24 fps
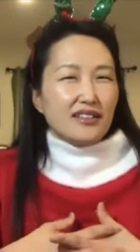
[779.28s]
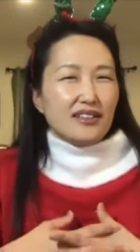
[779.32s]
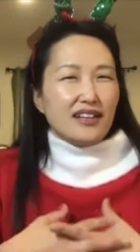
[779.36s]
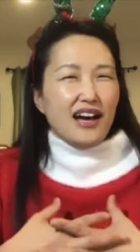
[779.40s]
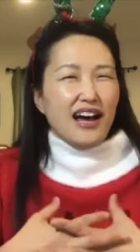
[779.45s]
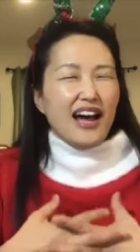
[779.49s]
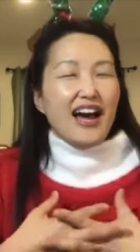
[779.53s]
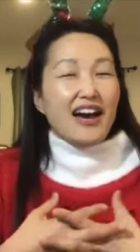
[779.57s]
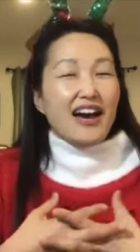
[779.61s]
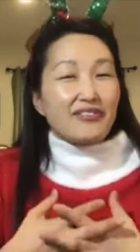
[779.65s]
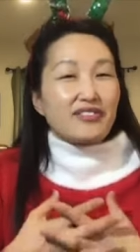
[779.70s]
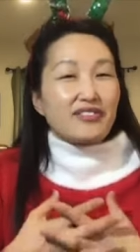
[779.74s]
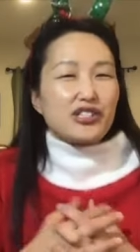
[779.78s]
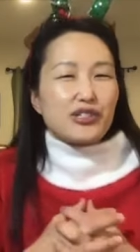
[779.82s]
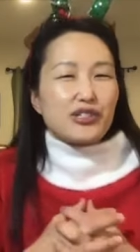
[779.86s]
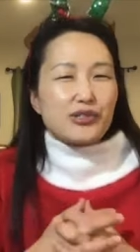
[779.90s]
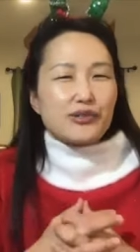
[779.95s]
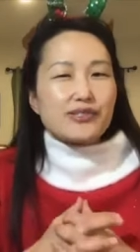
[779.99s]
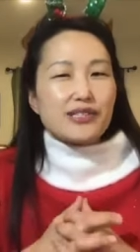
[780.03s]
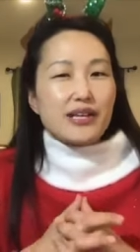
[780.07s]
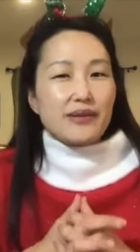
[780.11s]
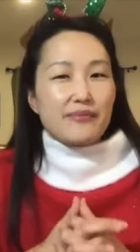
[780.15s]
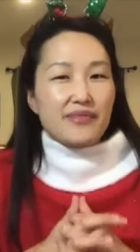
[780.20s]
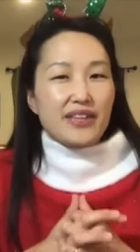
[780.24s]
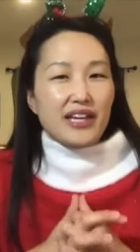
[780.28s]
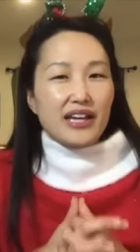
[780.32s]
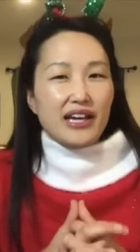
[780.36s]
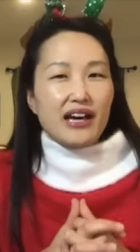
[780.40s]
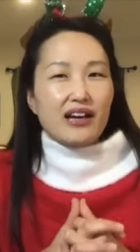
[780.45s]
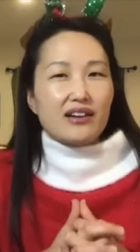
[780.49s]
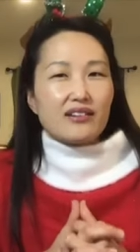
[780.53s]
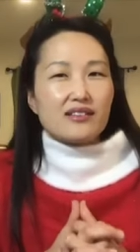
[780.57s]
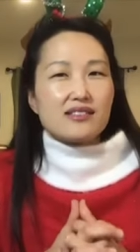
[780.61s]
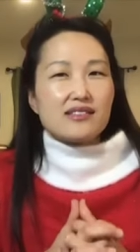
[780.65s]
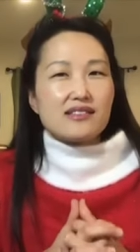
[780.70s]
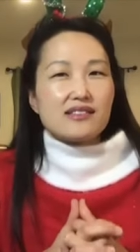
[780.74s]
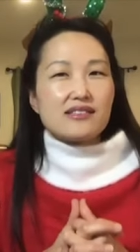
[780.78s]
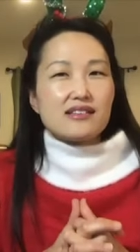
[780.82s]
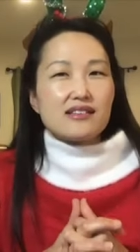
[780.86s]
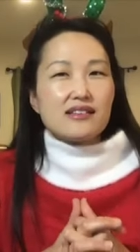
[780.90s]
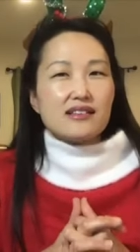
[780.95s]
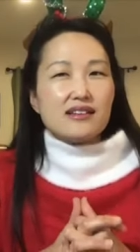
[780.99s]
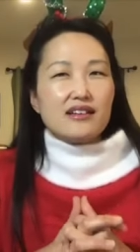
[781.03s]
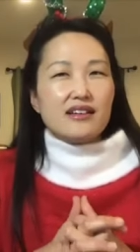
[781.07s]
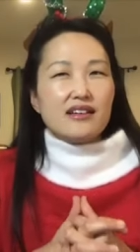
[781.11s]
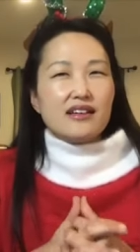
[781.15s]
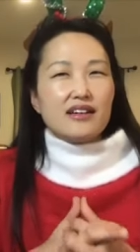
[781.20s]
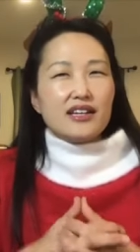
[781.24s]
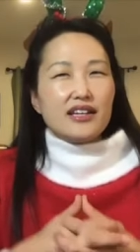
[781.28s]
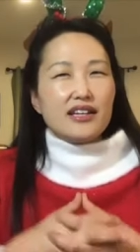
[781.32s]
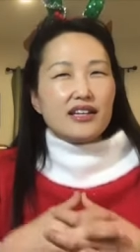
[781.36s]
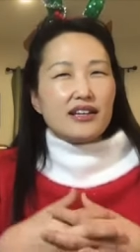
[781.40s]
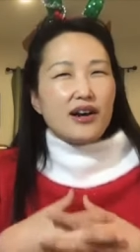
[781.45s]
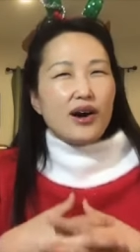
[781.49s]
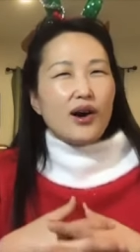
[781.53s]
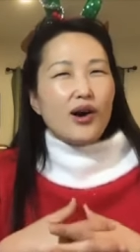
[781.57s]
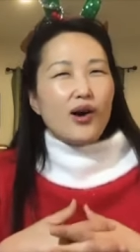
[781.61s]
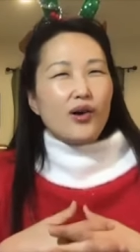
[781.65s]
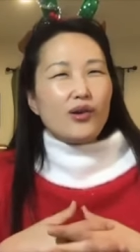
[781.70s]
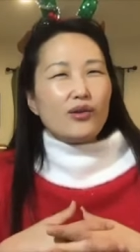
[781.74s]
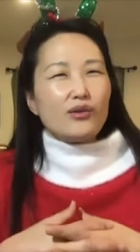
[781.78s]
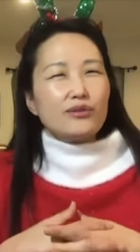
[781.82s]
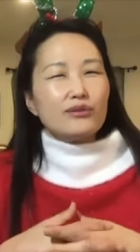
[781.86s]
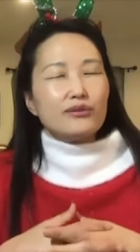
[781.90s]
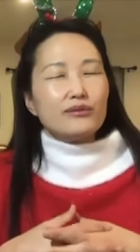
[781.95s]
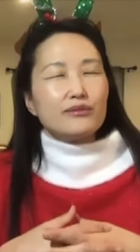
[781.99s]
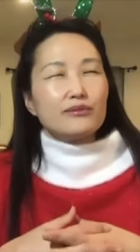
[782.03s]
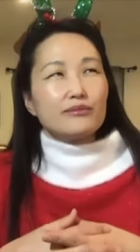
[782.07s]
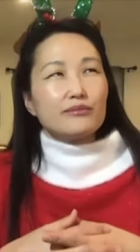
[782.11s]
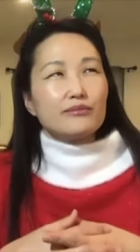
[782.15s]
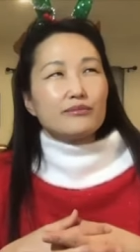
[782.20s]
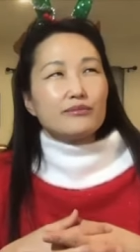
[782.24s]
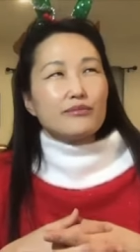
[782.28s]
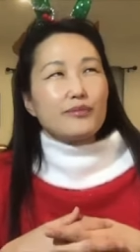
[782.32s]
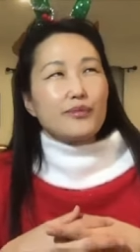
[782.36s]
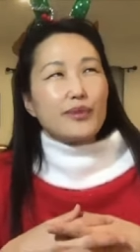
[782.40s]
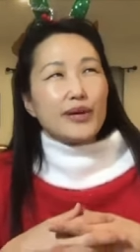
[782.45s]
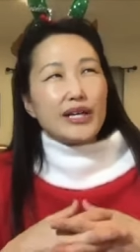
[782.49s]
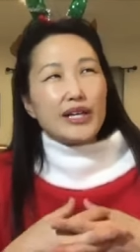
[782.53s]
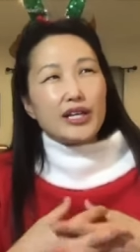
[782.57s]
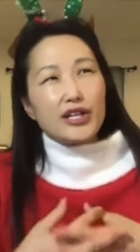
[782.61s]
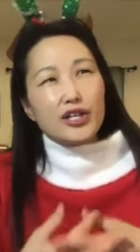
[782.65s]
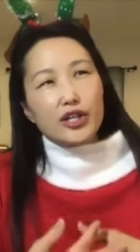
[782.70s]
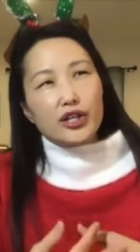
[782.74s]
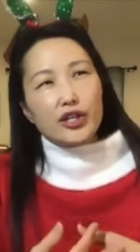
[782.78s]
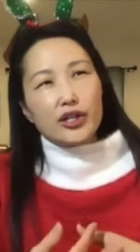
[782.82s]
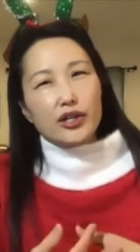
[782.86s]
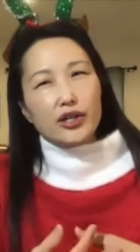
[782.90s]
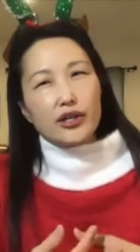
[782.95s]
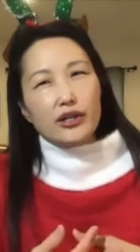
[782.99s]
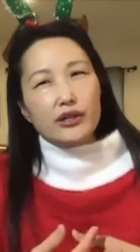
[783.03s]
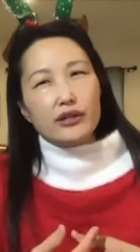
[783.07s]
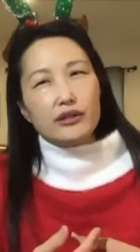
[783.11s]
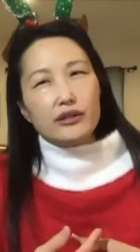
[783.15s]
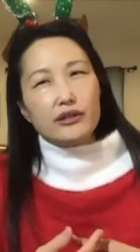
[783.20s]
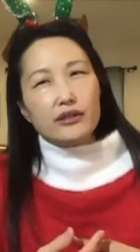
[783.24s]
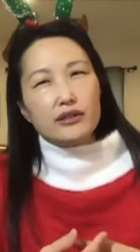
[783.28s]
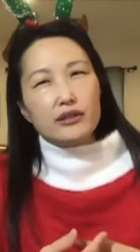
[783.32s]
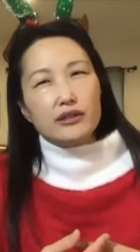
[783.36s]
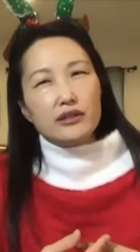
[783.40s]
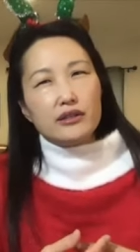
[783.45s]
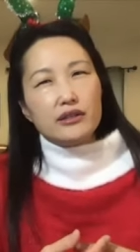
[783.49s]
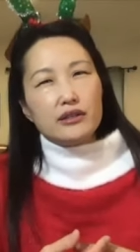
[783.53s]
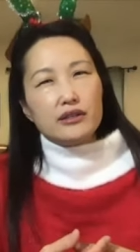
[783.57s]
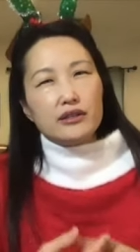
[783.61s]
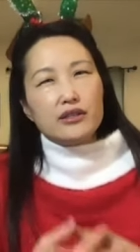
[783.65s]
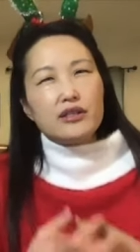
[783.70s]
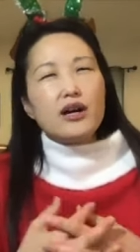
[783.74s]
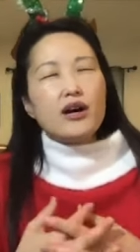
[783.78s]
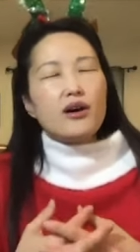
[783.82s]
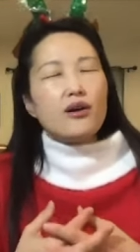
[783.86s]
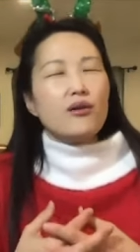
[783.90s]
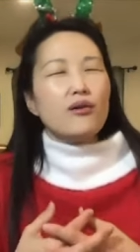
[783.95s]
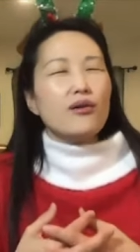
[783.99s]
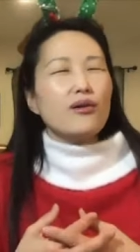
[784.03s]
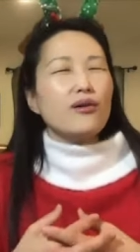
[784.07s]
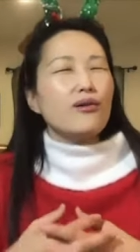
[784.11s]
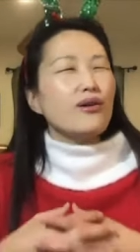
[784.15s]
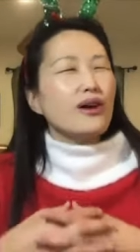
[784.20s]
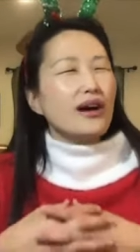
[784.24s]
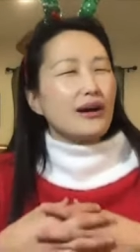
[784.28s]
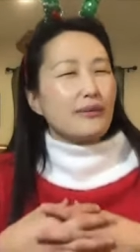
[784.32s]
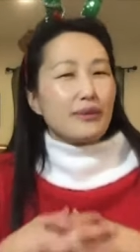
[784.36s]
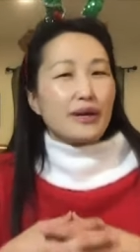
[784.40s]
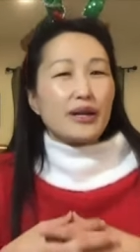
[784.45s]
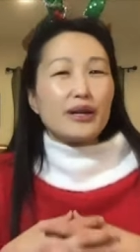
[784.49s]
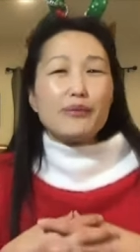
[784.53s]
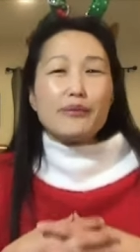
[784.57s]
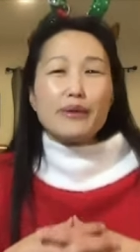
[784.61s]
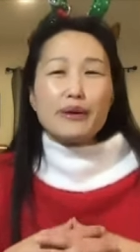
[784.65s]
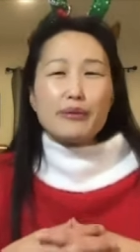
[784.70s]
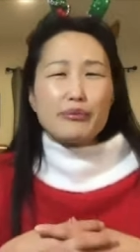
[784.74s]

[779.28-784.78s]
I have to do something else. You know, be good. No, I better be